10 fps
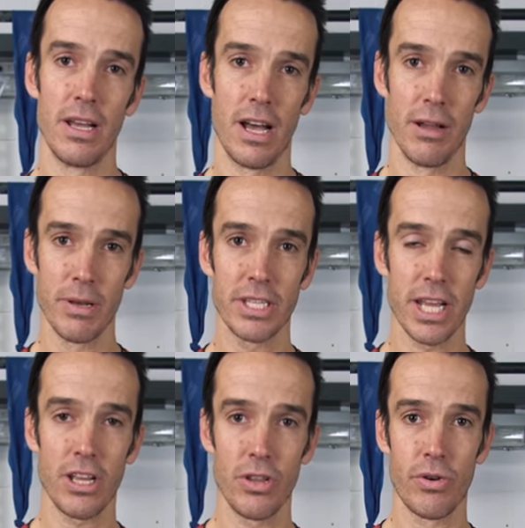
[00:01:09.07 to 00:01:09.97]
I'm gonna
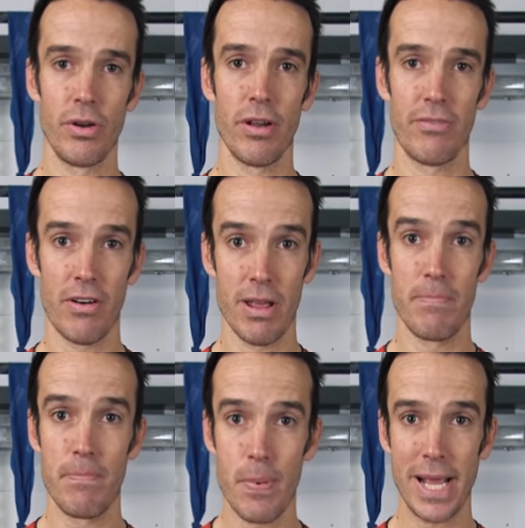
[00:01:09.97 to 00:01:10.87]
take you through a very
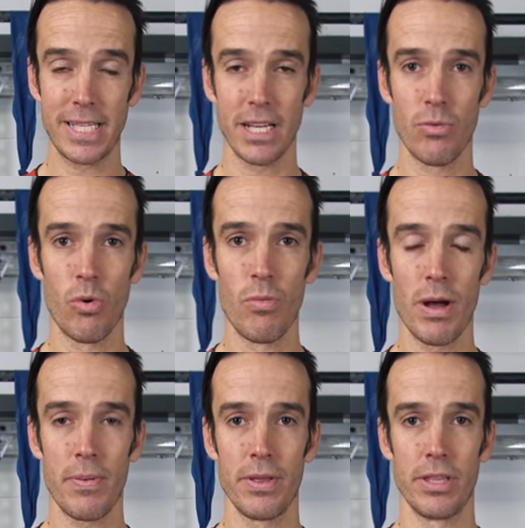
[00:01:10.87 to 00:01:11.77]
basic warm
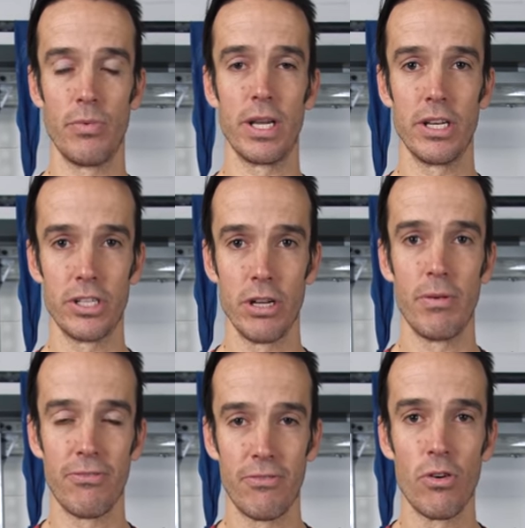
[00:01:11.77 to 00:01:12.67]
up that we're gonna do
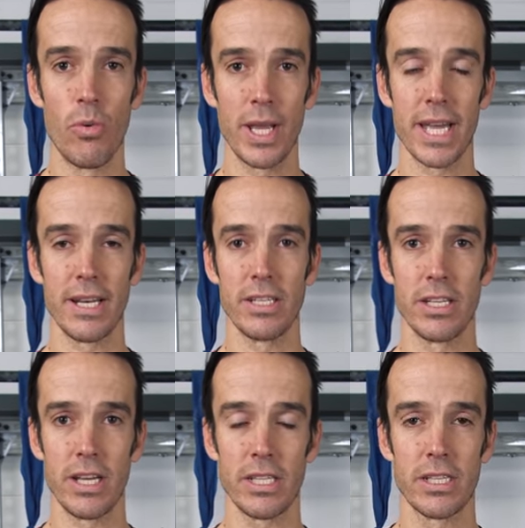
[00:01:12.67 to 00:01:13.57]
before we get into
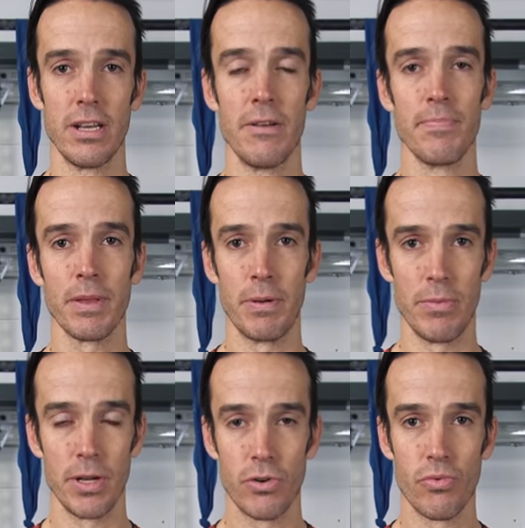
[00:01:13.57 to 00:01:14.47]
this, but
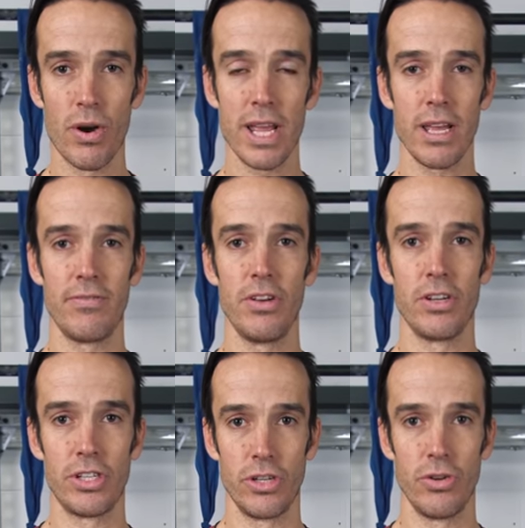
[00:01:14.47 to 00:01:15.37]
it'd be great if you
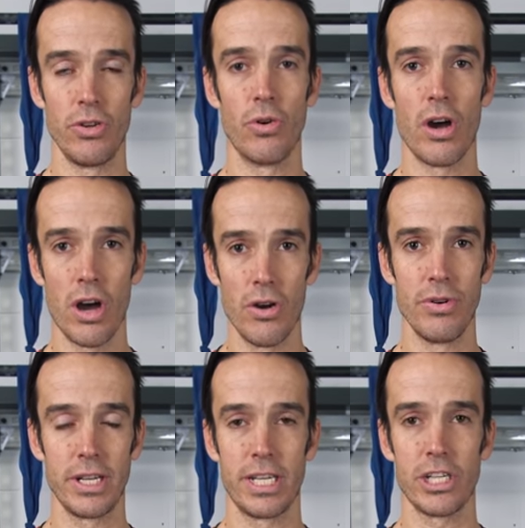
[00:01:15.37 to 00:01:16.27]
could do your
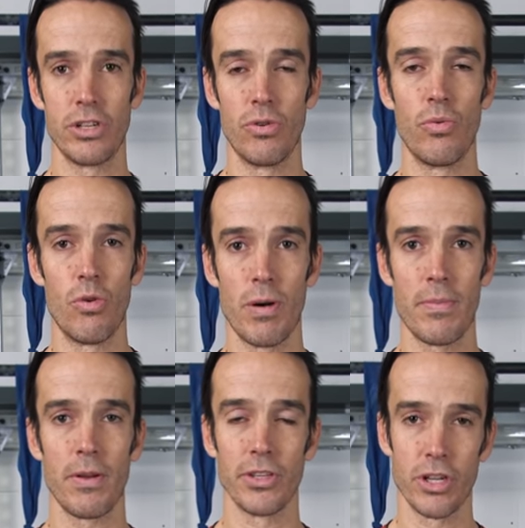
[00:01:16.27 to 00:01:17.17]
own additional warm
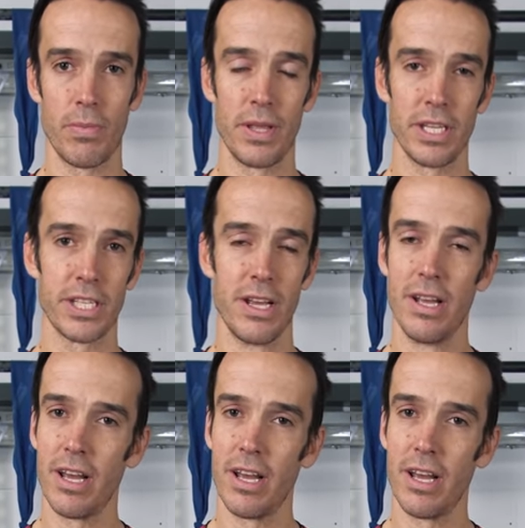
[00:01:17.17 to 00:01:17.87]
up on top of this.